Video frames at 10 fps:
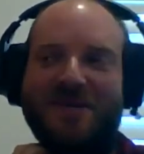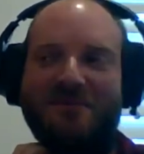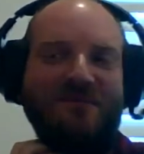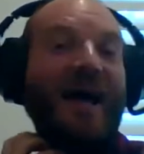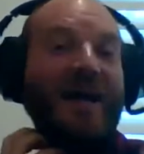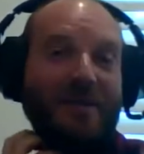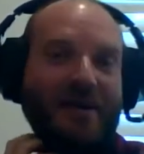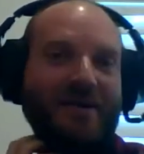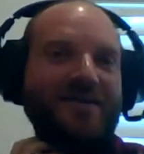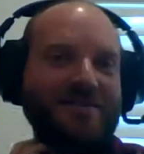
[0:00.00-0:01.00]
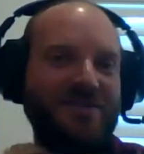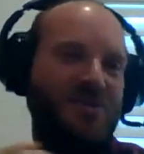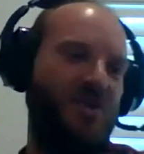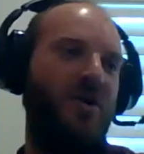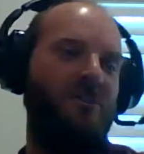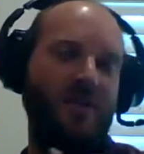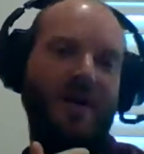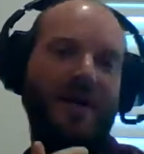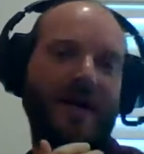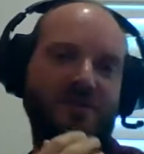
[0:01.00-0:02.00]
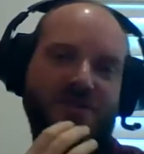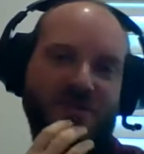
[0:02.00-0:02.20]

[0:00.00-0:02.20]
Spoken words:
flag bearer to show everyone else.